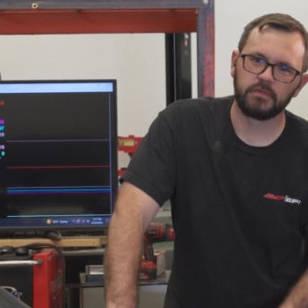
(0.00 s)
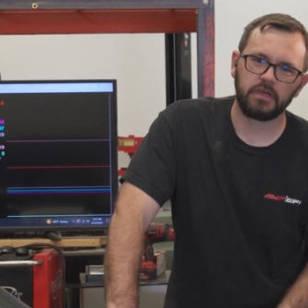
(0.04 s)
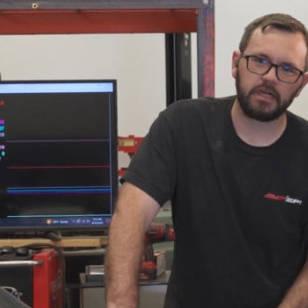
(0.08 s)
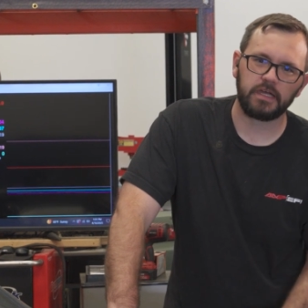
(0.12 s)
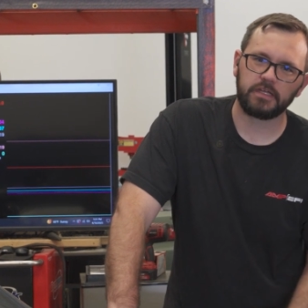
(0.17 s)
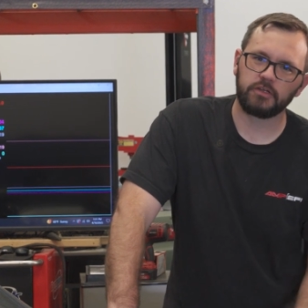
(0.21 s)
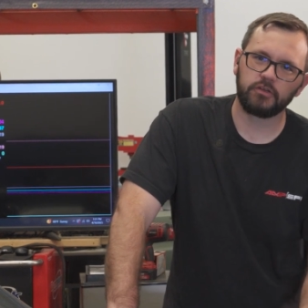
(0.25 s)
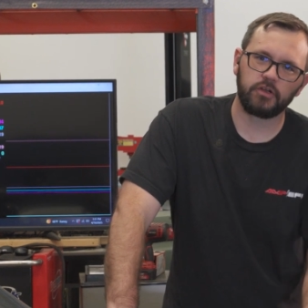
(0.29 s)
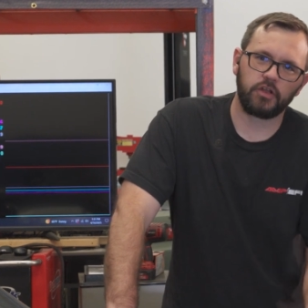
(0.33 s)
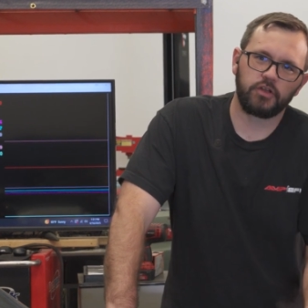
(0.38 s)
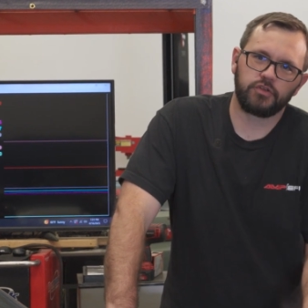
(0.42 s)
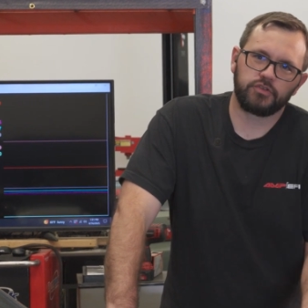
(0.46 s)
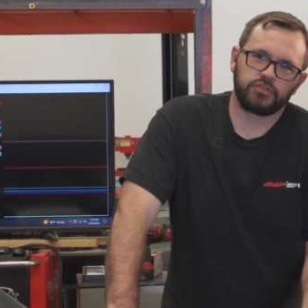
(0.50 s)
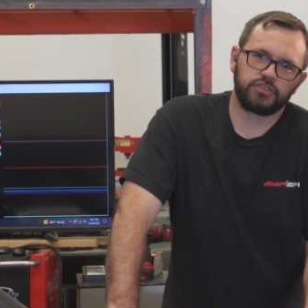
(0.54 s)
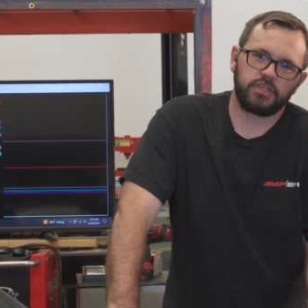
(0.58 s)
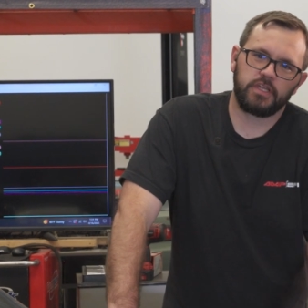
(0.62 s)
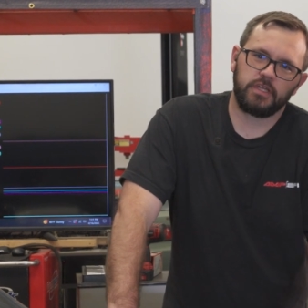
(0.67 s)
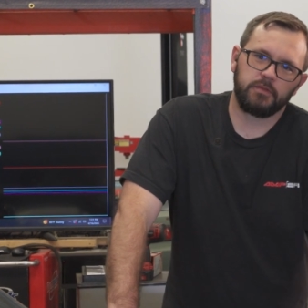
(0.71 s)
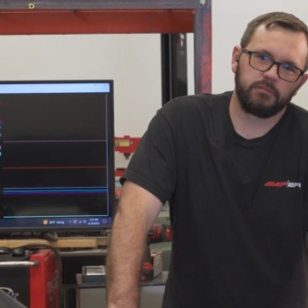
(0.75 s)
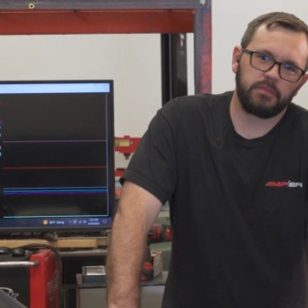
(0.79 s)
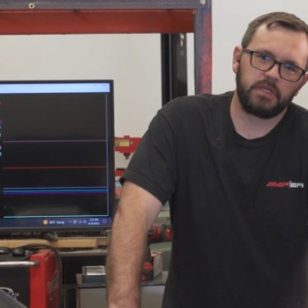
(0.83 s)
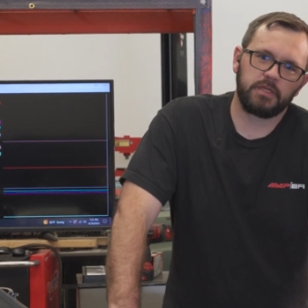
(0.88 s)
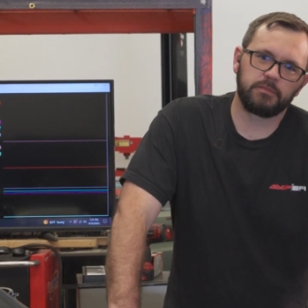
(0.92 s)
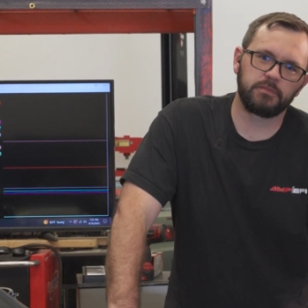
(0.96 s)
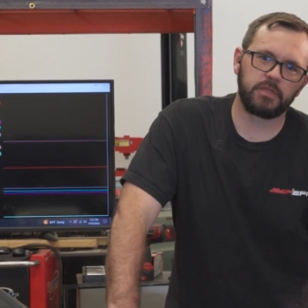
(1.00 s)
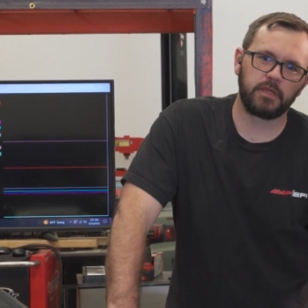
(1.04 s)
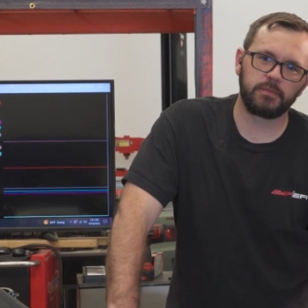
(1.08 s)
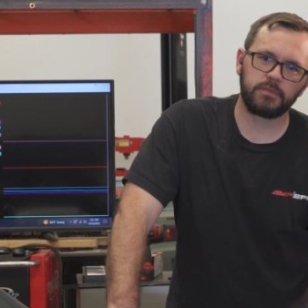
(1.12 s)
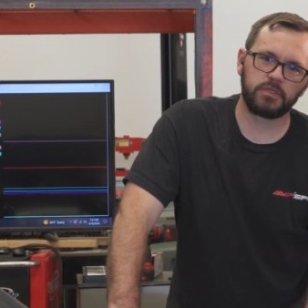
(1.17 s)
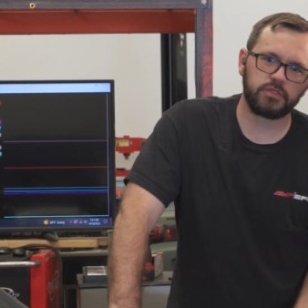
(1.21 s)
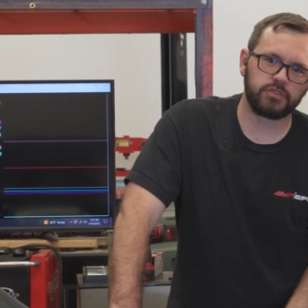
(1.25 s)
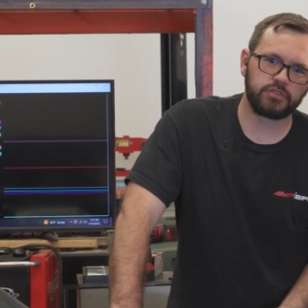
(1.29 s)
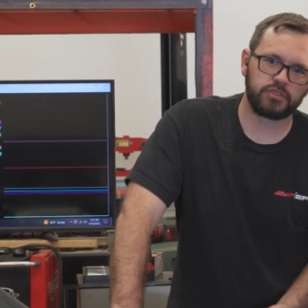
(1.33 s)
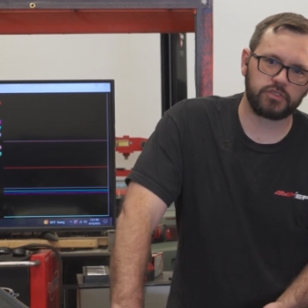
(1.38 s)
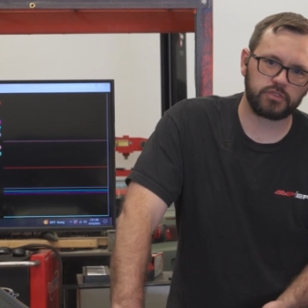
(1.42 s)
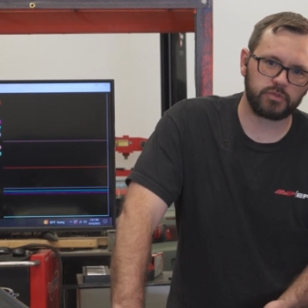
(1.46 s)
I don't understand,
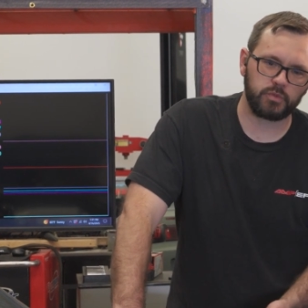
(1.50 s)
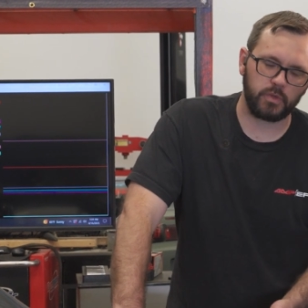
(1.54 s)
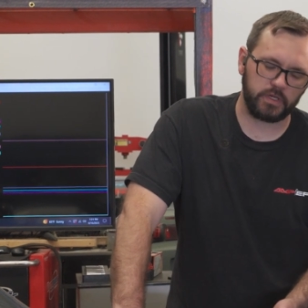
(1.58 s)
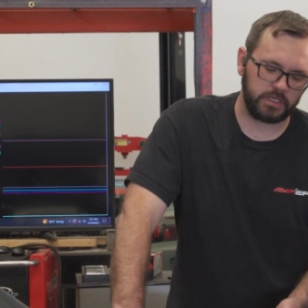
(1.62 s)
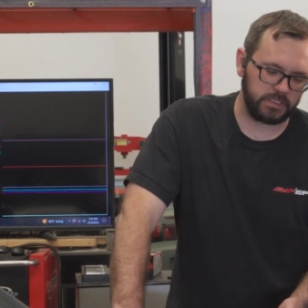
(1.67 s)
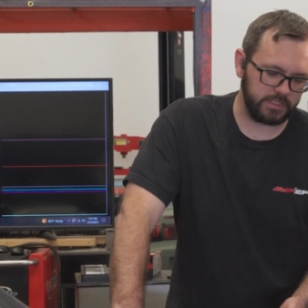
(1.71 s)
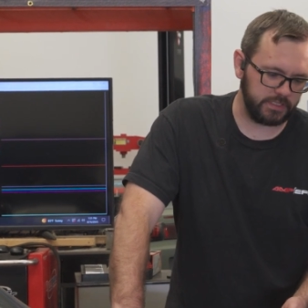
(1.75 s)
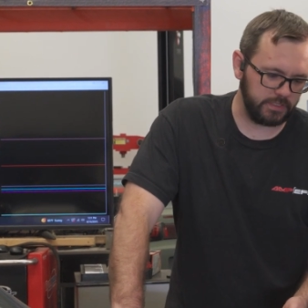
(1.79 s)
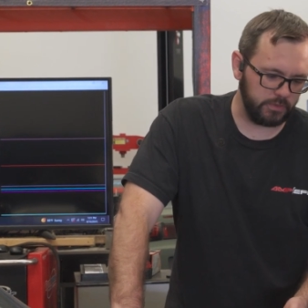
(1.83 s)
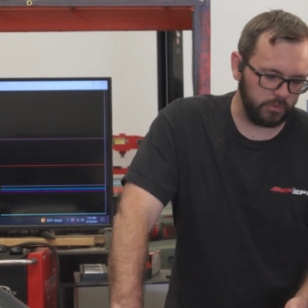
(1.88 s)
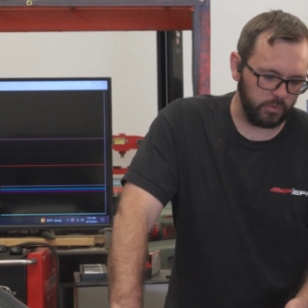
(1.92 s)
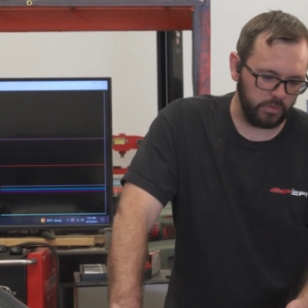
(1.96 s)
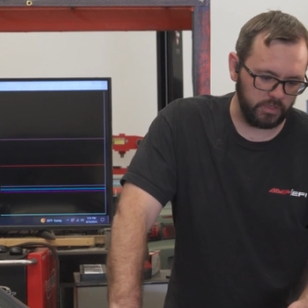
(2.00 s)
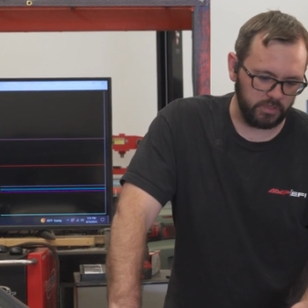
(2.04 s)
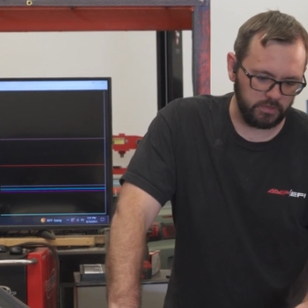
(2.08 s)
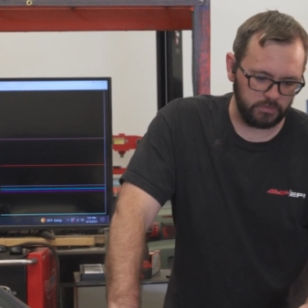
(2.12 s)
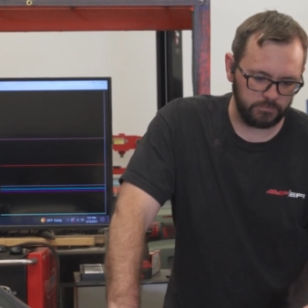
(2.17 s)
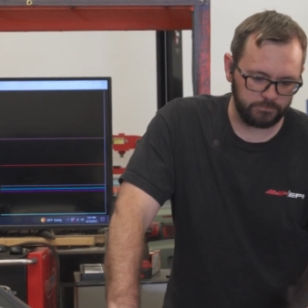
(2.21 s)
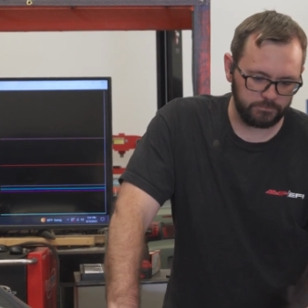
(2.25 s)
BMWs just want to leak oil.